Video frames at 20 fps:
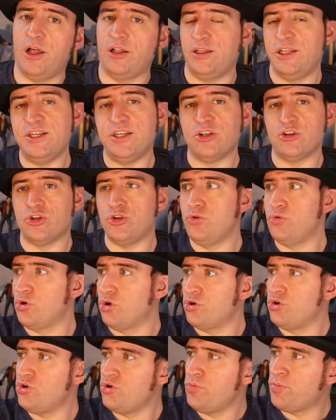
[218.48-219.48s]
leading to
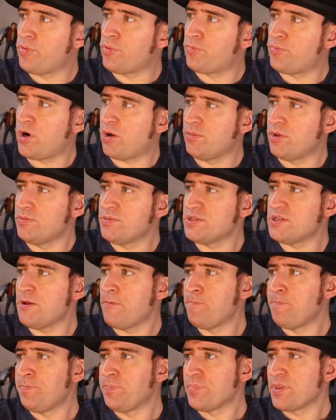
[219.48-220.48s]
undo problems.
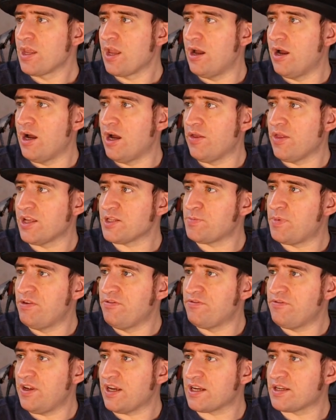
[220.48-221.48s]
That's
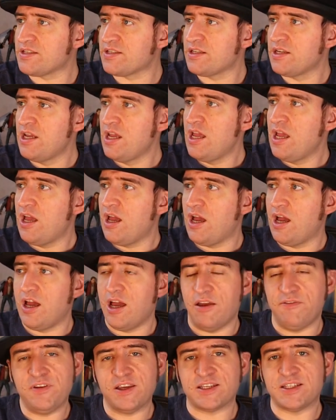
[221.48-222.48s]
been fixed.
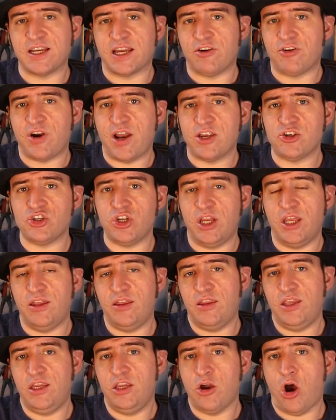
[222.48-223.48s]
I fixed a crash
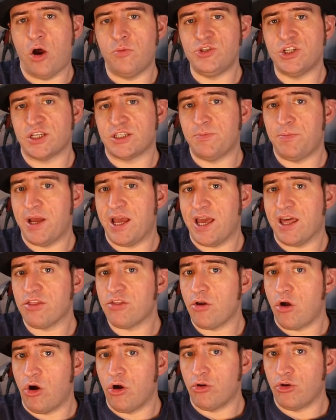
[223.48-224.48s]
in the object to
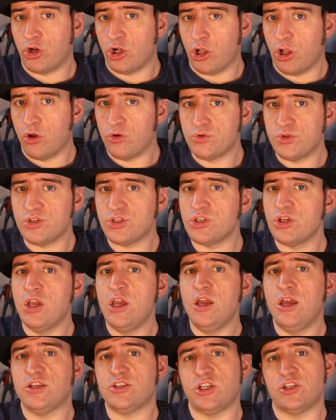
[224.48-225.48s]
path on clones.
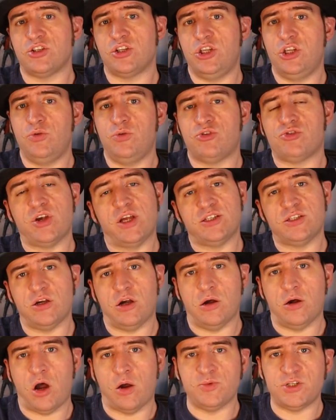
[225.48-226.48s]
Essentially, you would try to
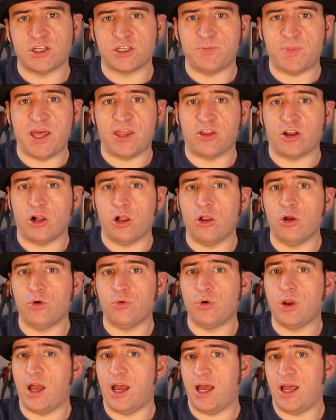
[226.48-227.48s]
object to path a
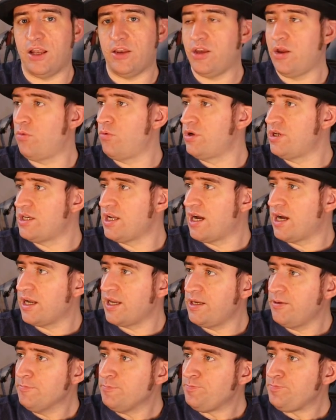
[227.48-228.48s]
clone and it would
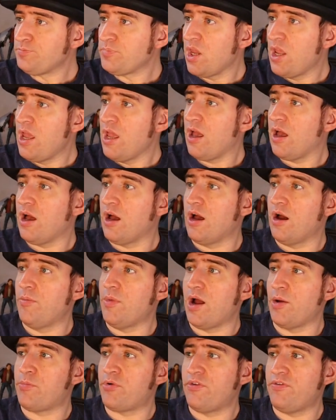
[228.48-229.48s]
die.
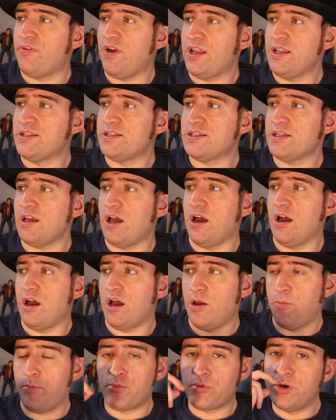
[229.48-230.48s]
I prevent
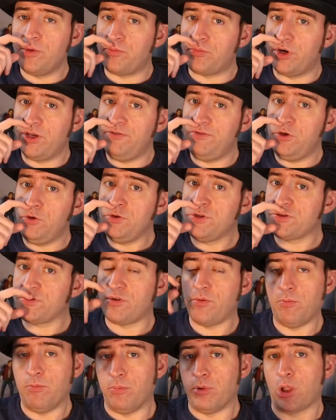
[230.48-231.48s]
previews
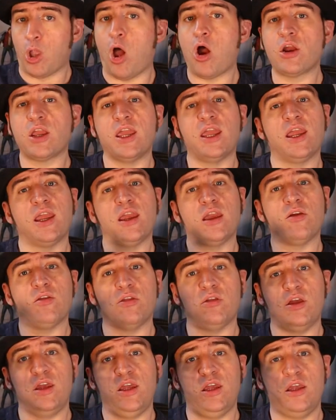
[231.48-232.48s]
from blocking
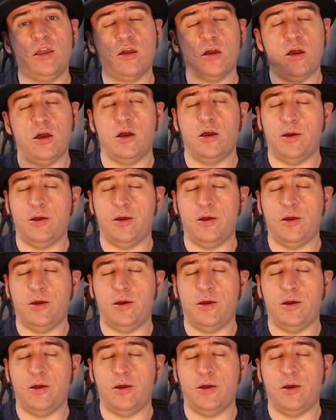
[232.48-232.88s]
the